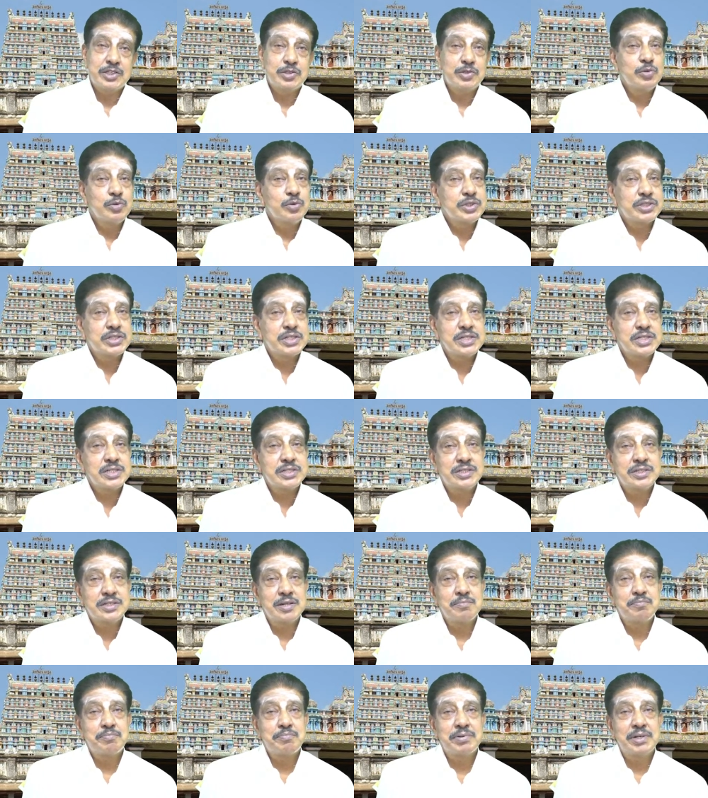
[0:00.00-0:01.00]
no such
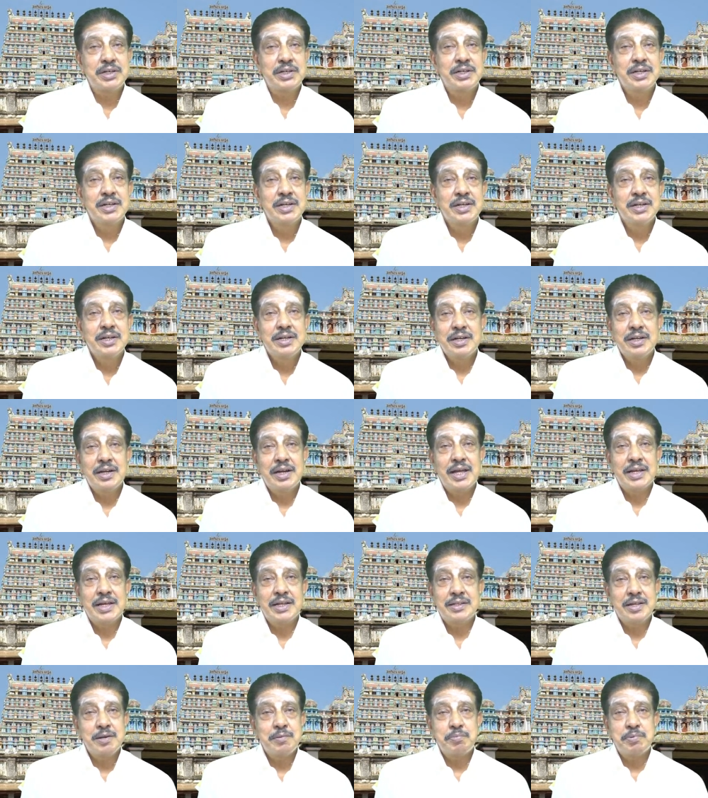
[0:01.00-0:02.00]
temple like
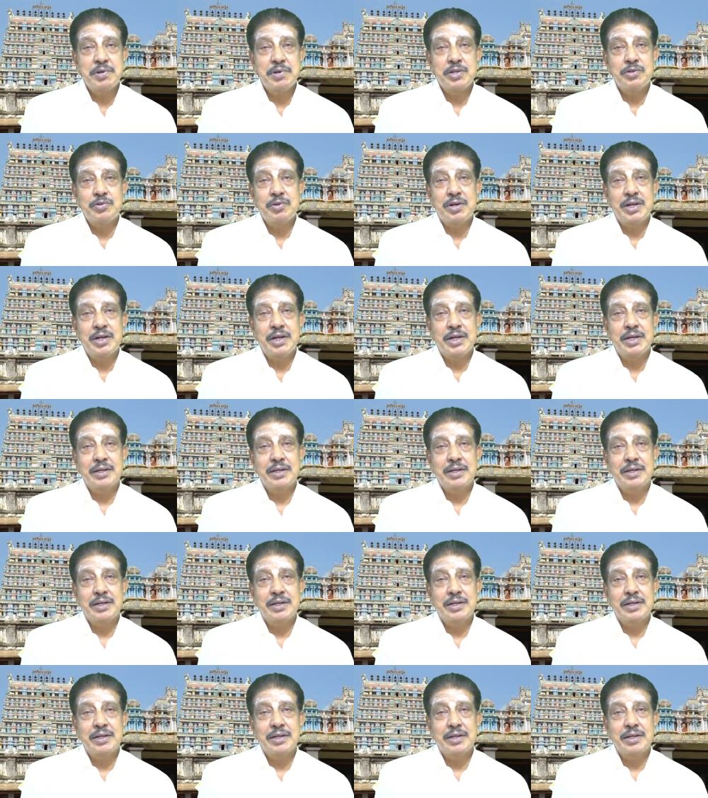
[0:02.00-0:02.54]
Tiruparandurai.